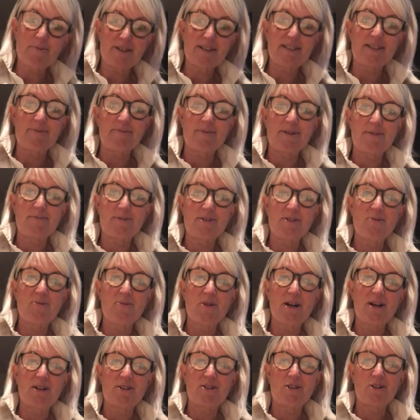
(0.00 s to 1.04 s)
I sometimes do
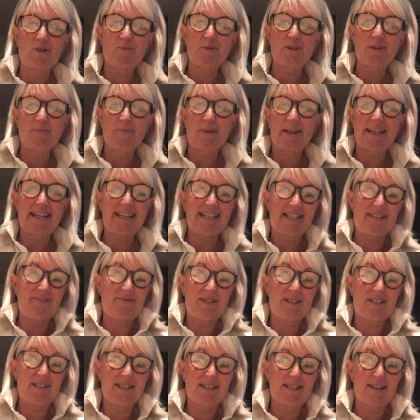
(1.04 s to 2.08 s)
workshops in my kitchen,
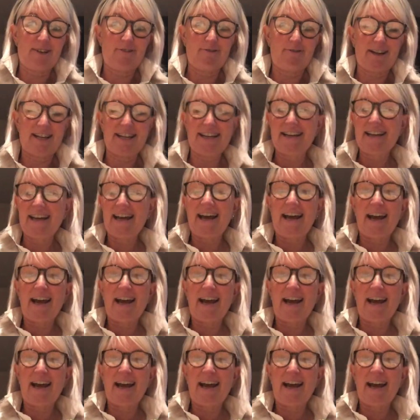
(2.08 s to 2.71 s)
which is lovely.